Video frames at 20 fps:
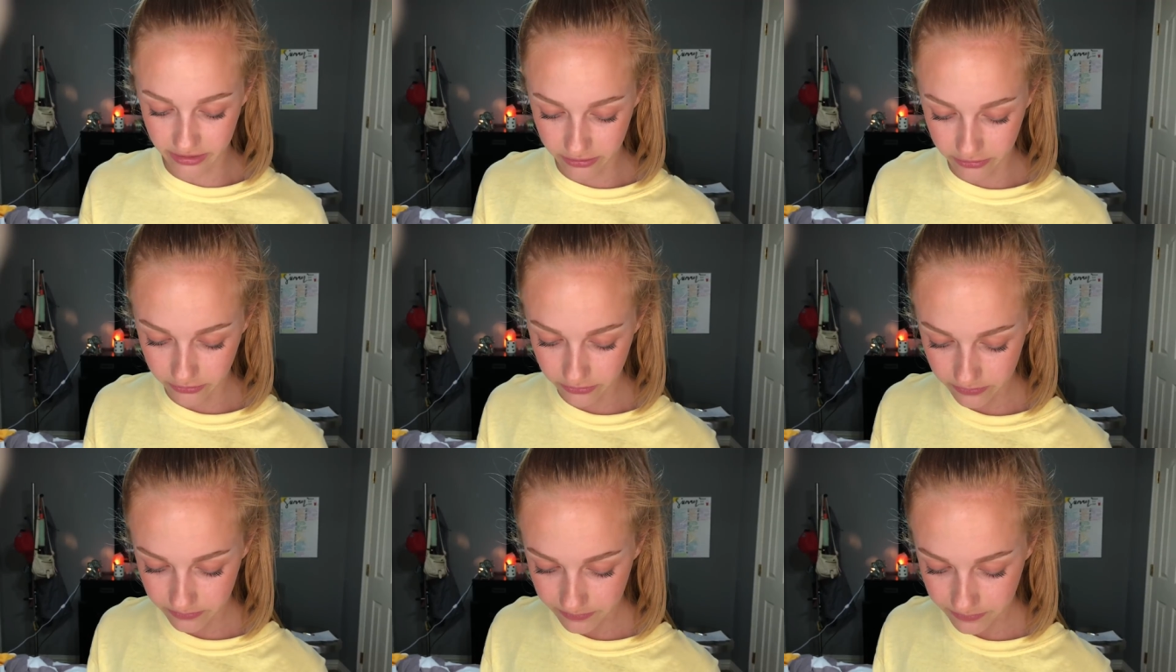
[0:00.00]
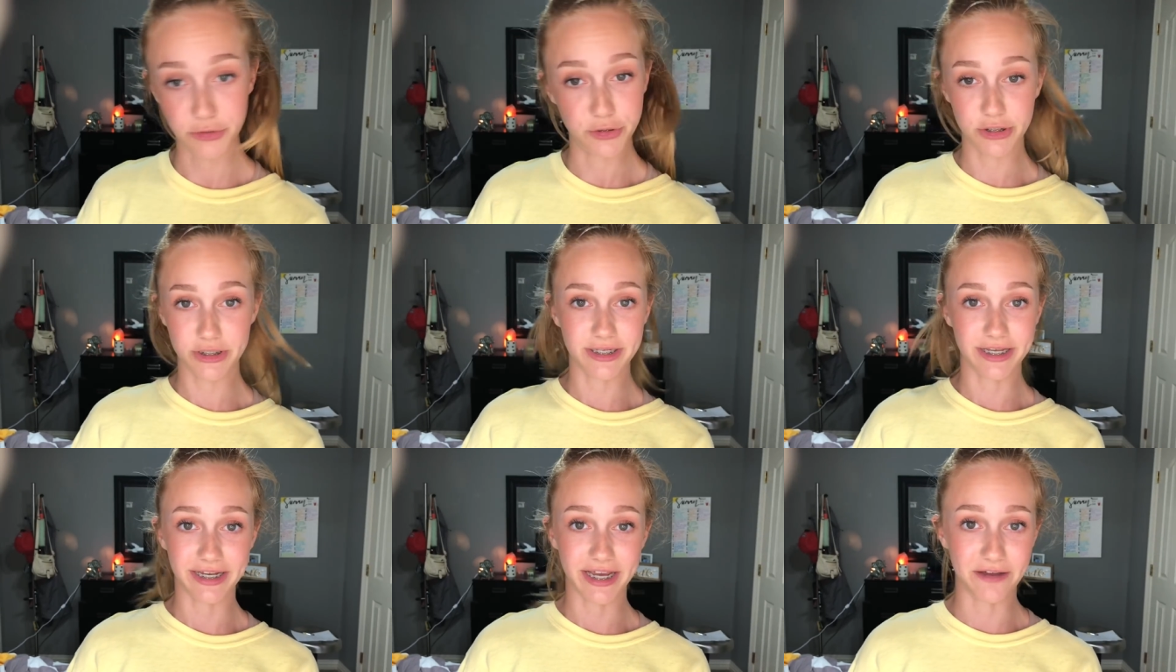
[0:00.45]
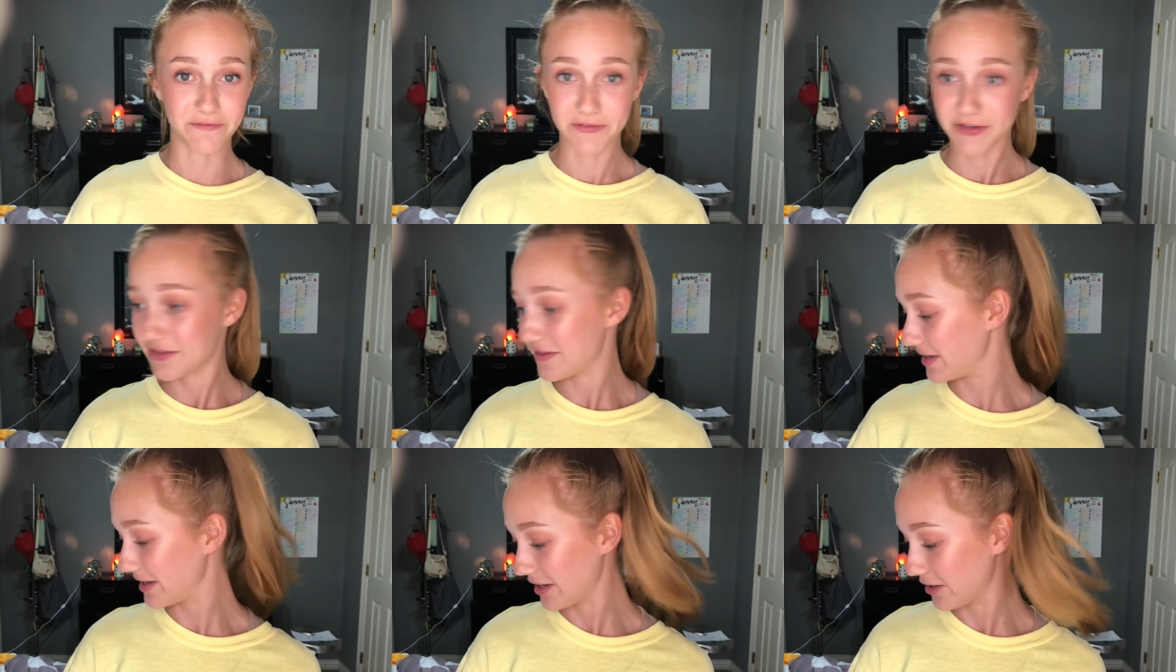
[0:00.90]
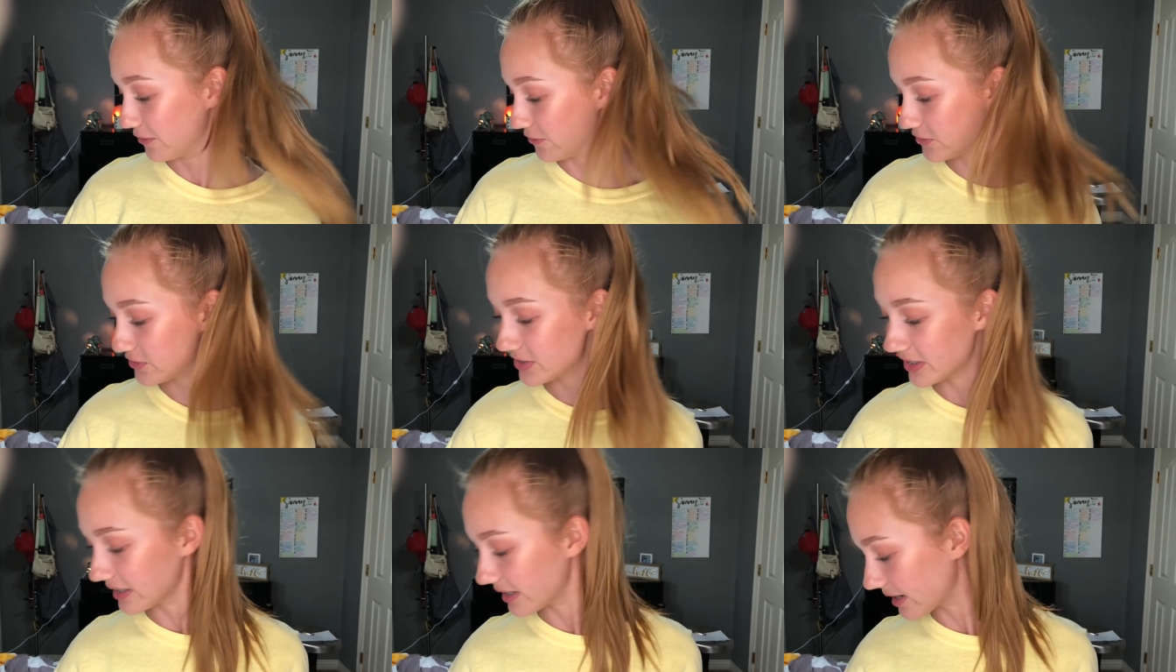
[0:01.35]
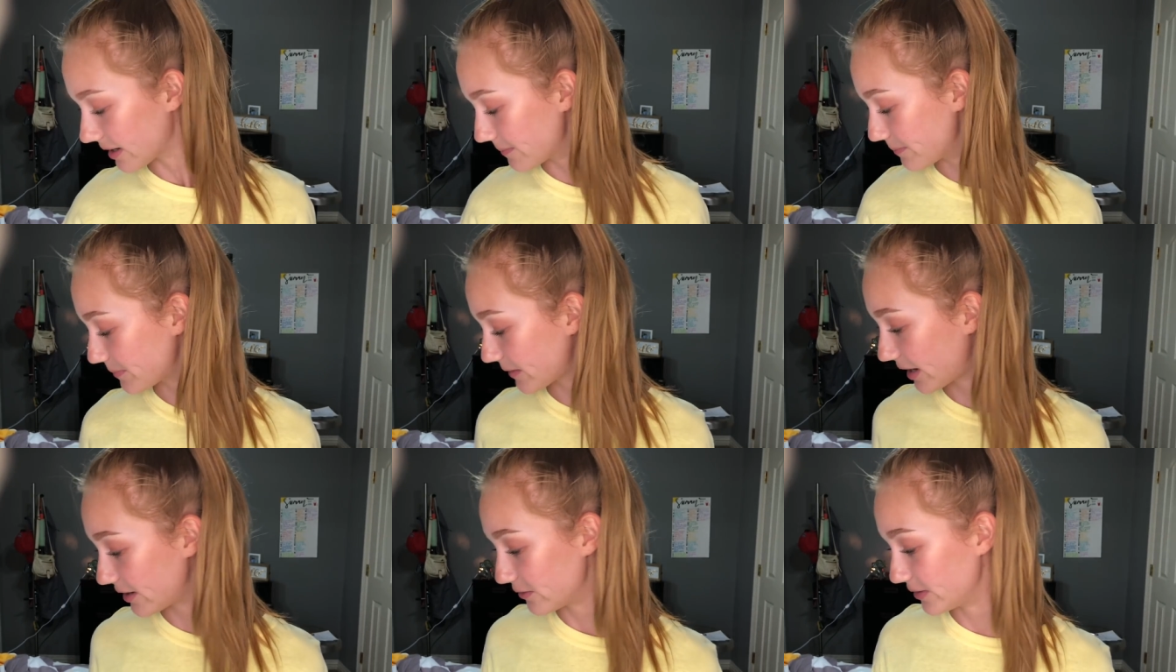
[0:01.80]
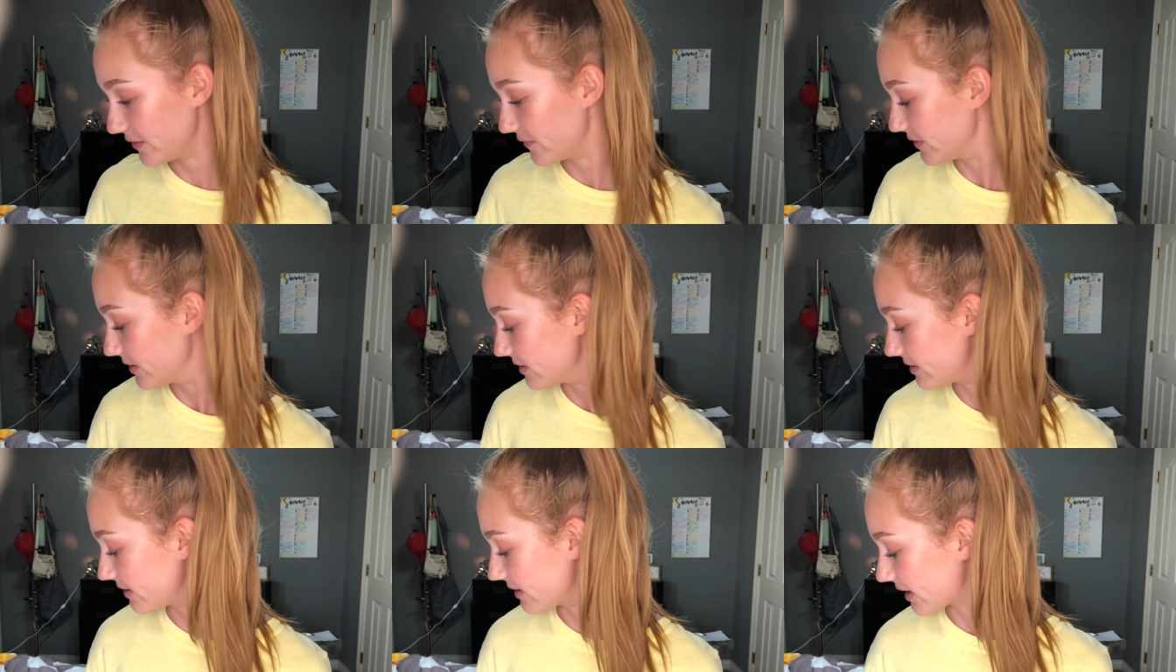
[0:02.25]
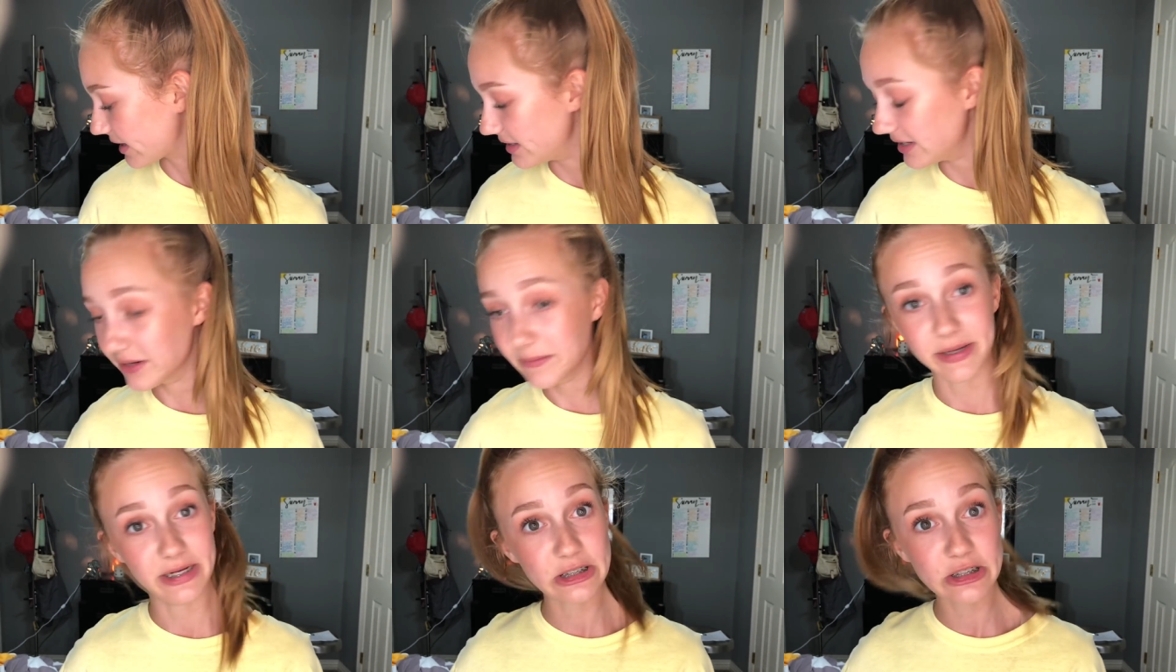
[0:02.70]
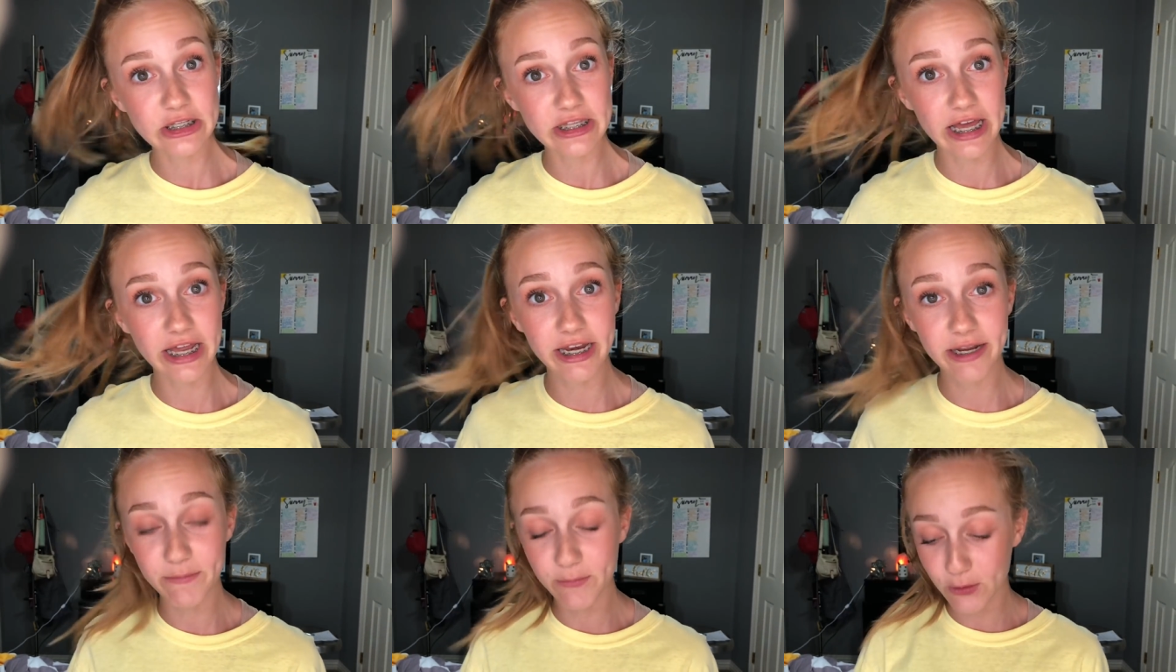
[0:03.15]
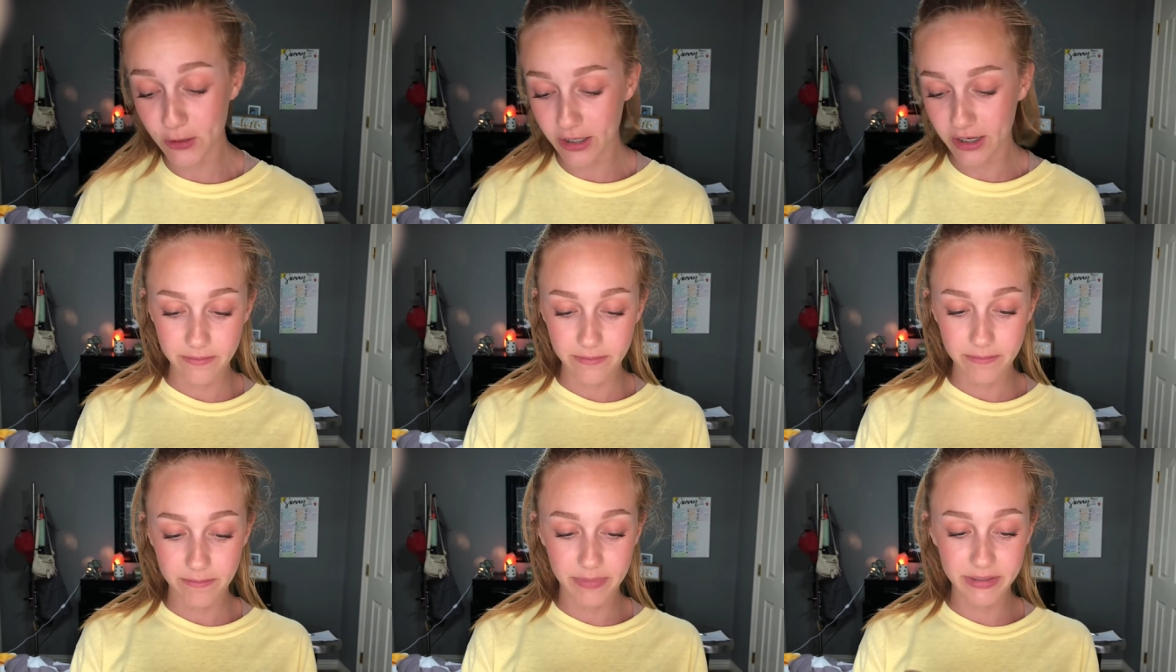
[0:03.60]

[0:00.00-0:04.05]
out, just like everything else. Like, I don't even think I need to mention that anymore.